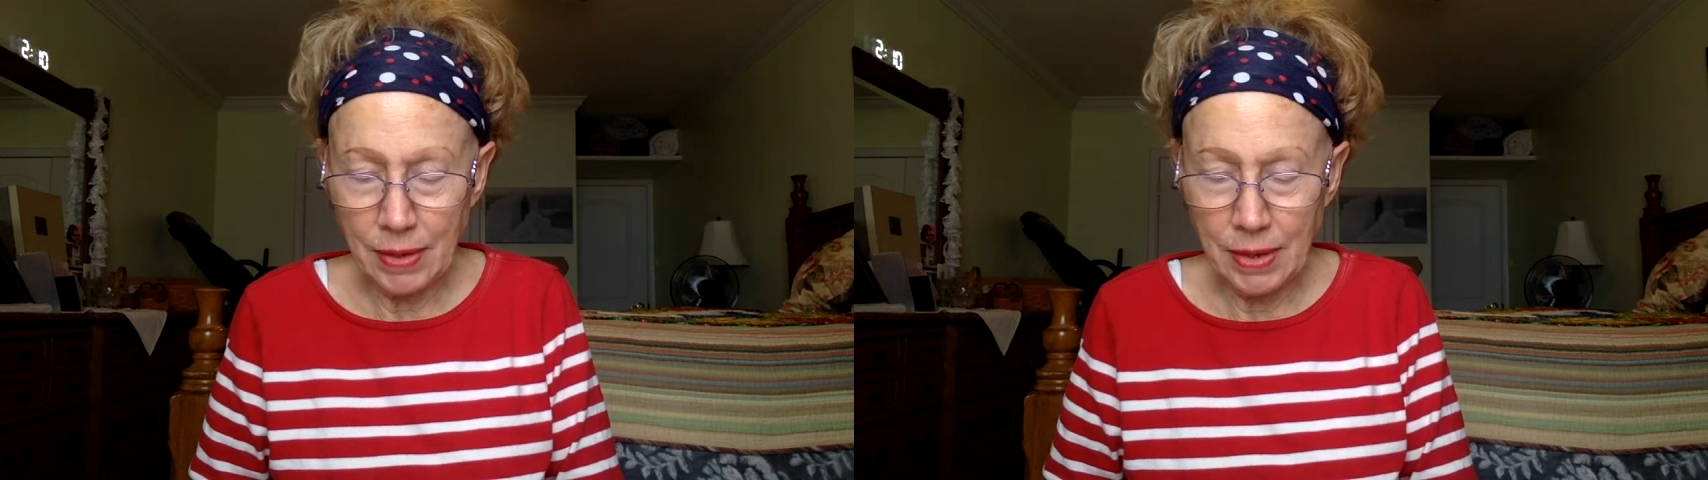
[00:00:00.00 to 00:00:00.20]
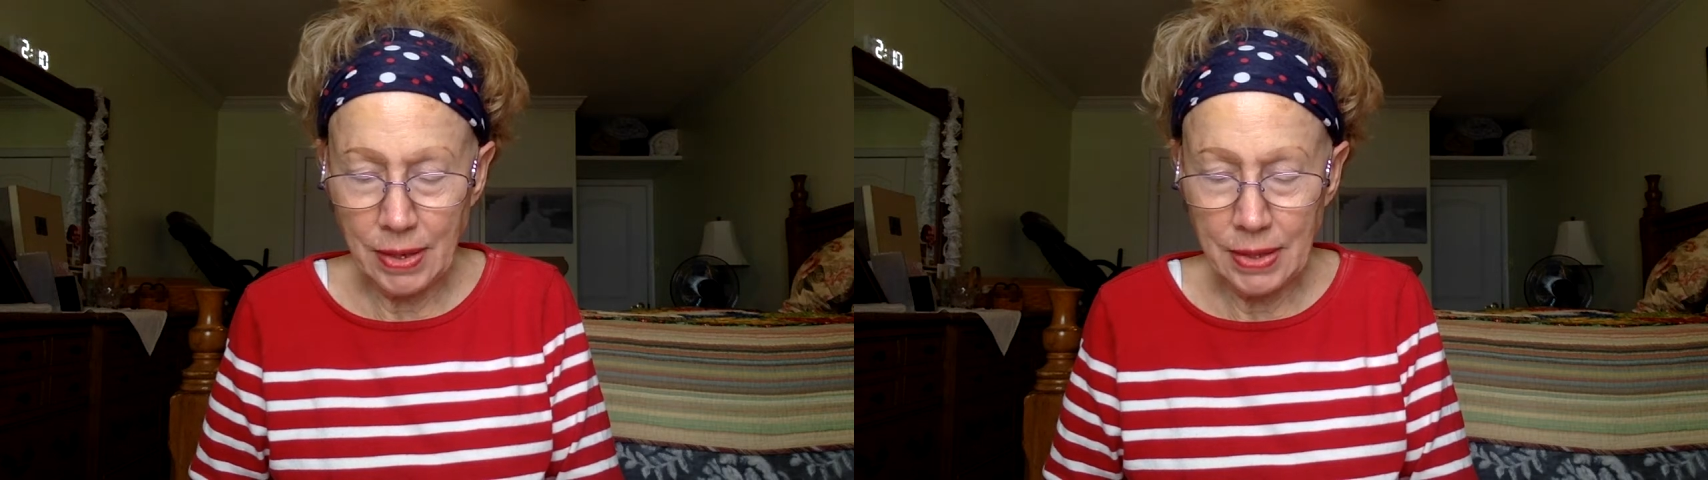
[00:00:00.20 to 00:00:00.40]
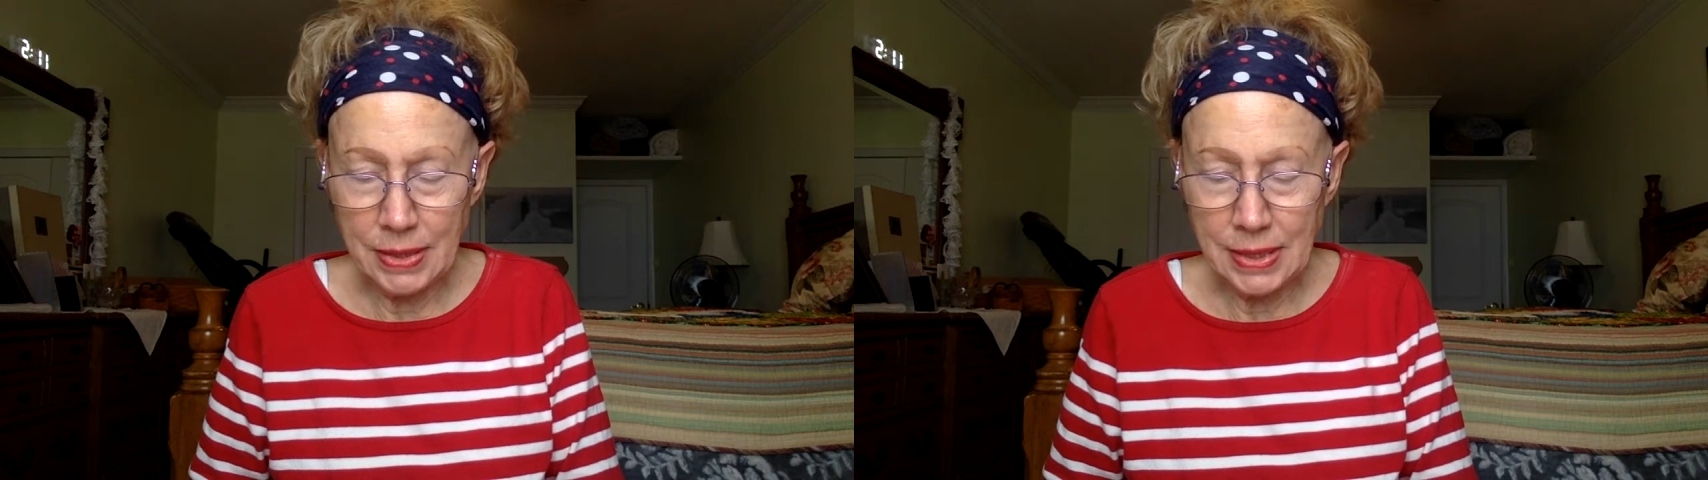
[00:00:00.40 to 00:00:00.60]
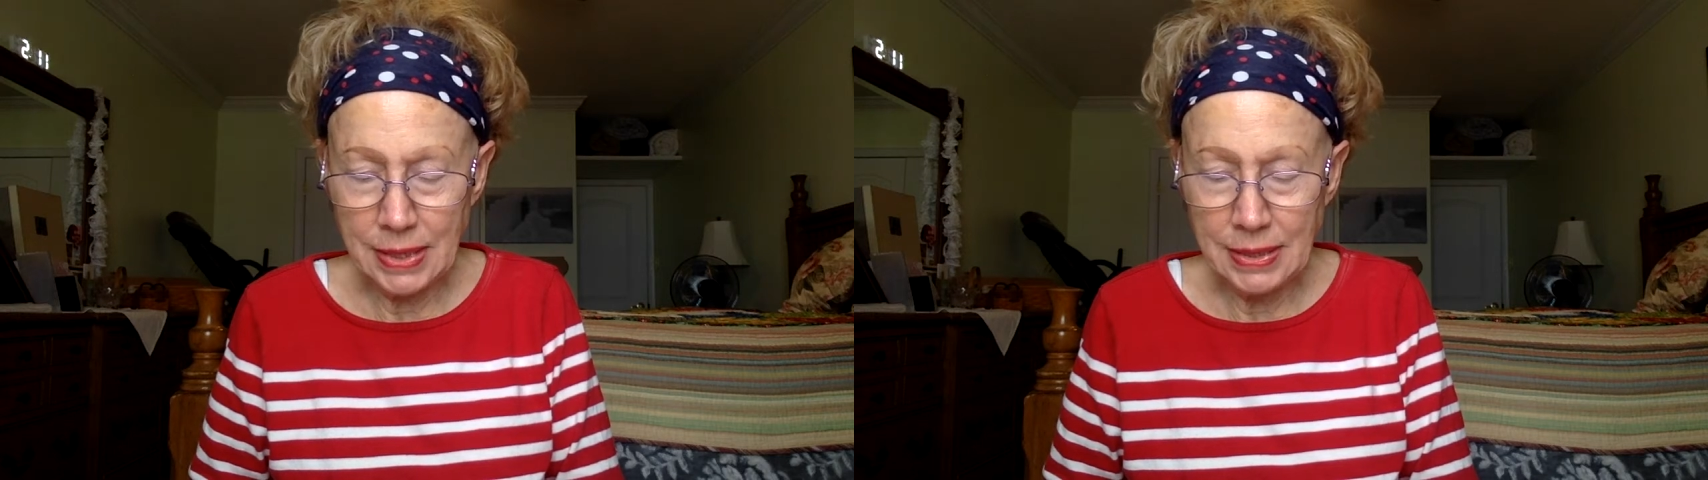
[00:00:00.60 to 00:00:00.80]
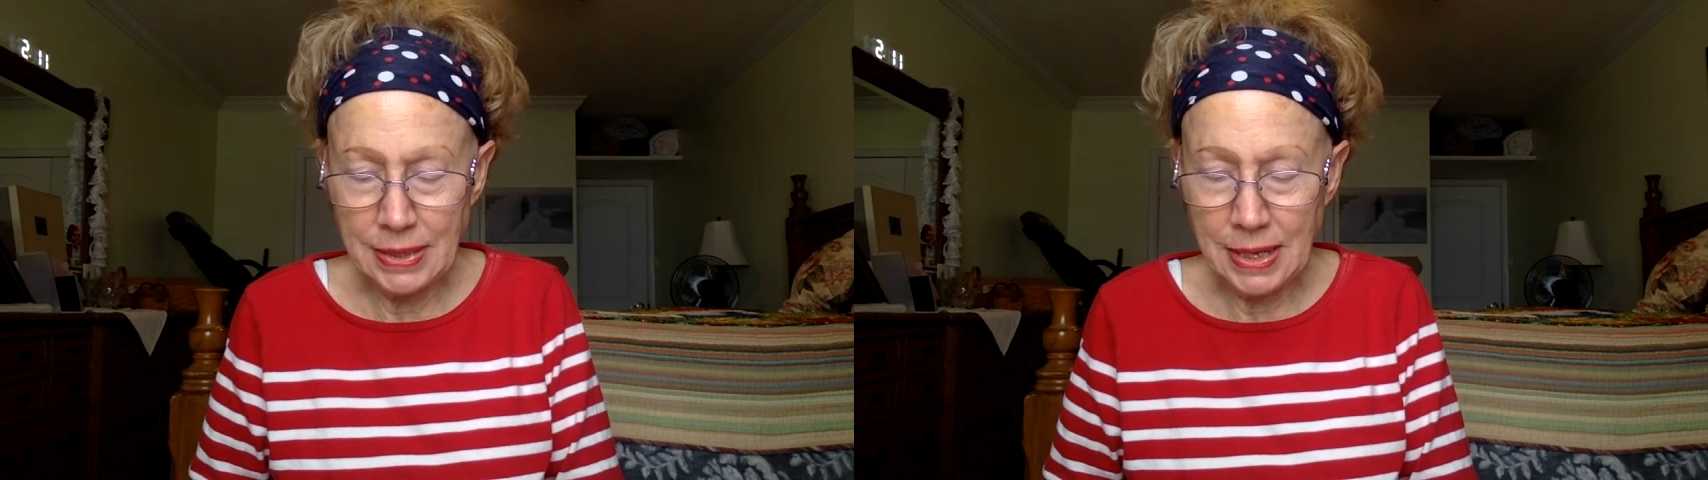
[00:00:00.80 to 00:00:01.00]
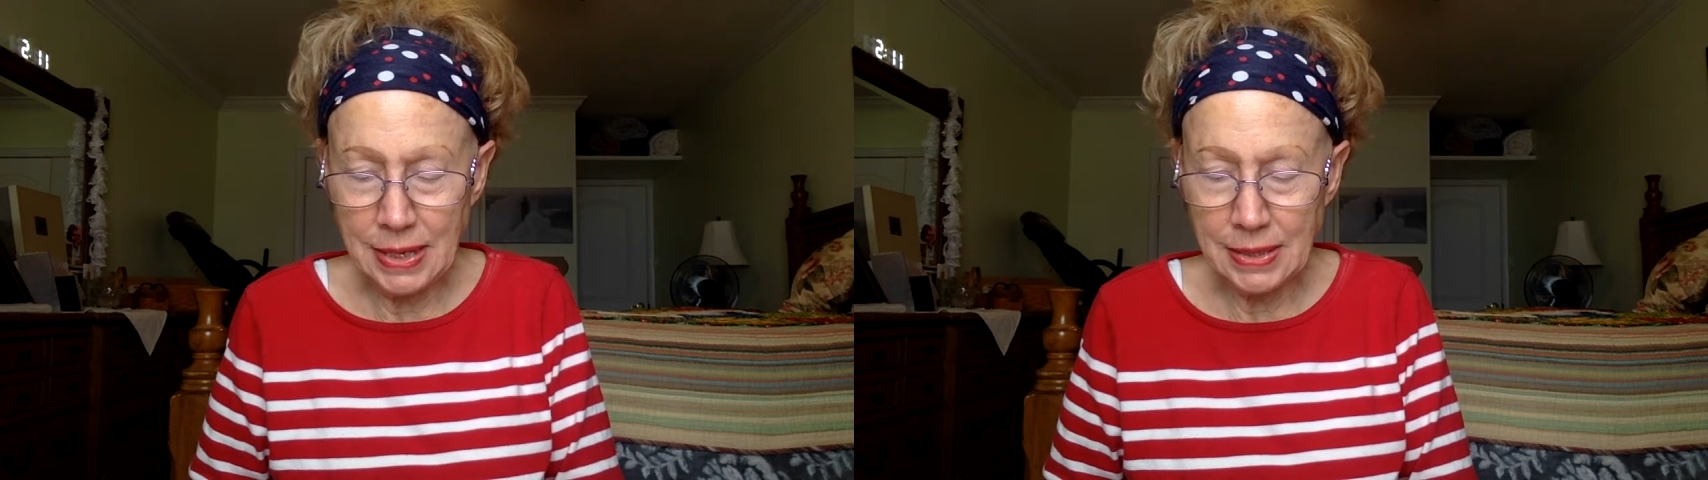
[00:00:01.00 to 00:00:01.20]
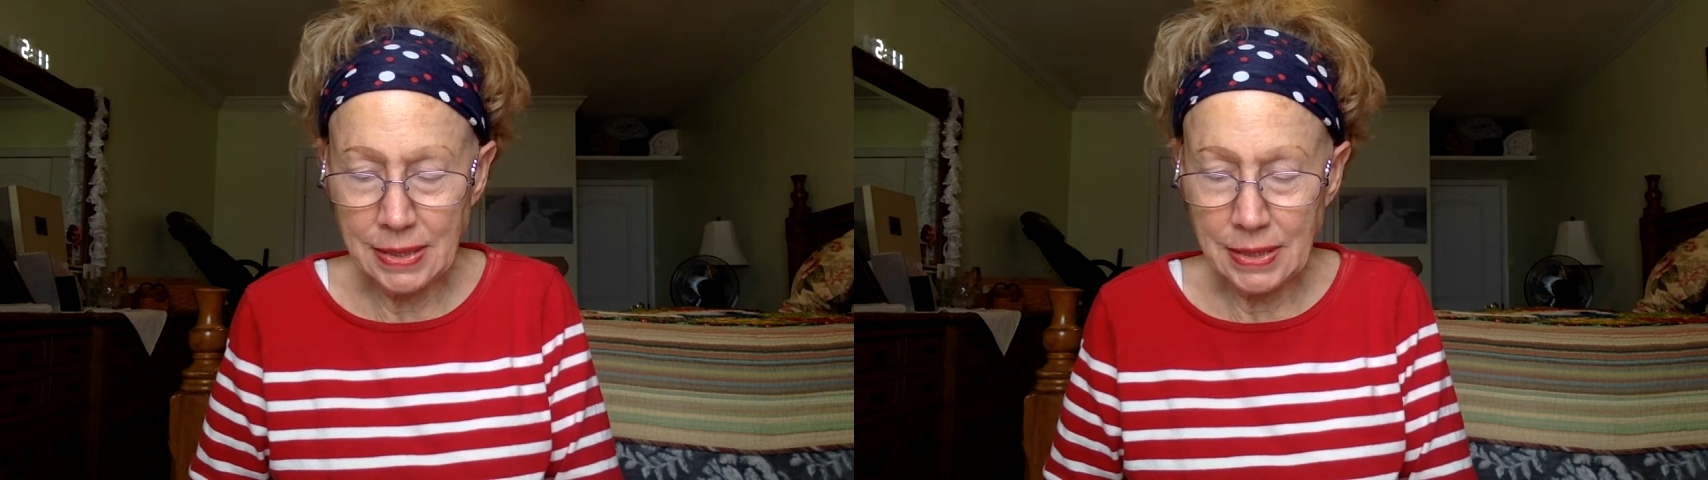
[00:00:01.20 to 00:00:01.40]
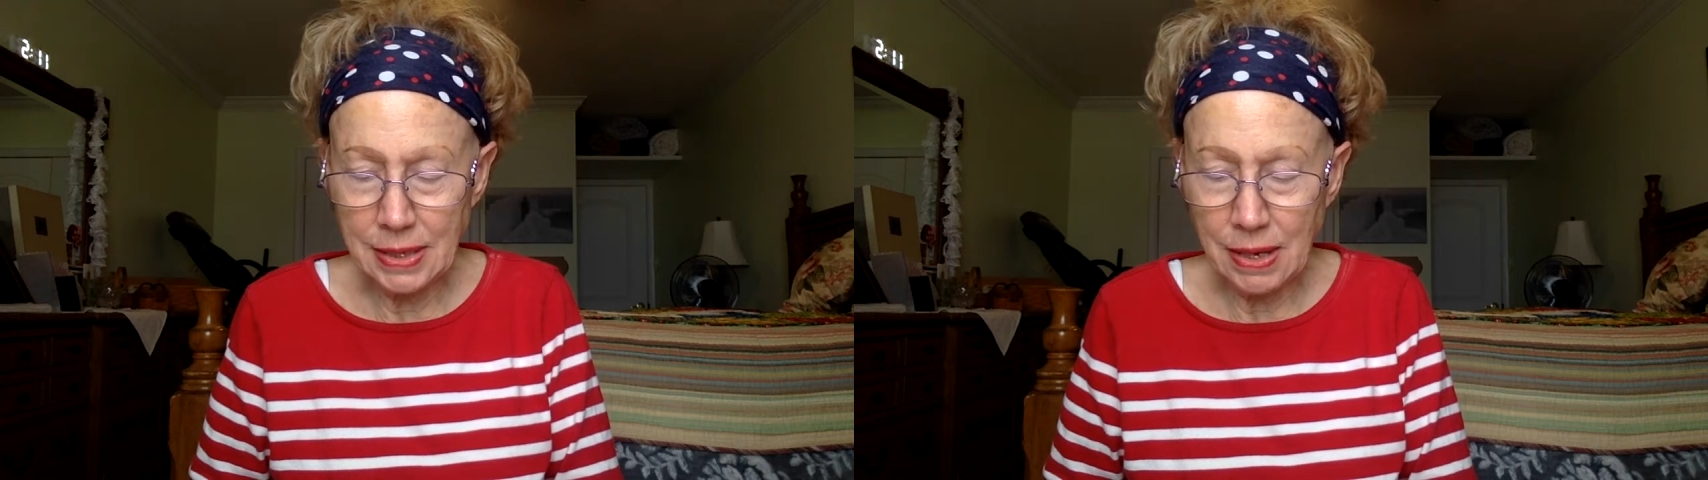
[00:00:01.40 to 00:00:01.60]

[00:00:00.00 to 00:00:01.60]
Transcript: And it says this: